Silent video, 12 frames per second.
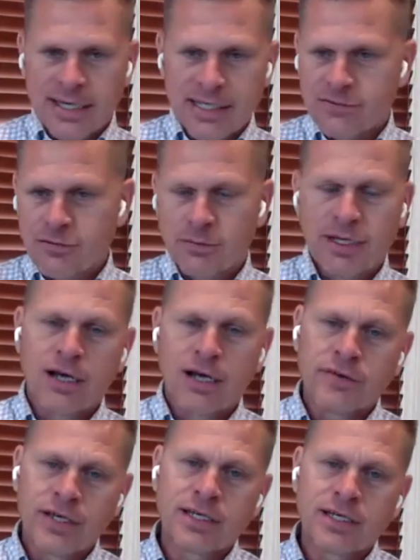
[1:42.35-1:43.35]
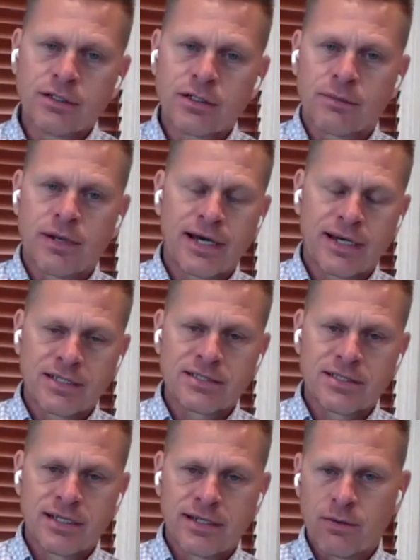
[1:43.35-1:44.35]
decades from now, they can look back
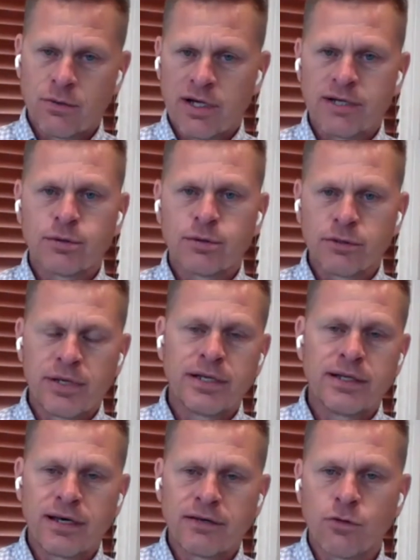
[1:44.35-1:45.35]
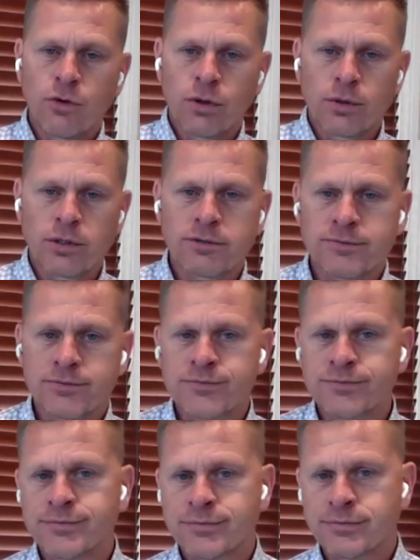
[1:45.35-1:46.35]
and say they were able to pay that forward.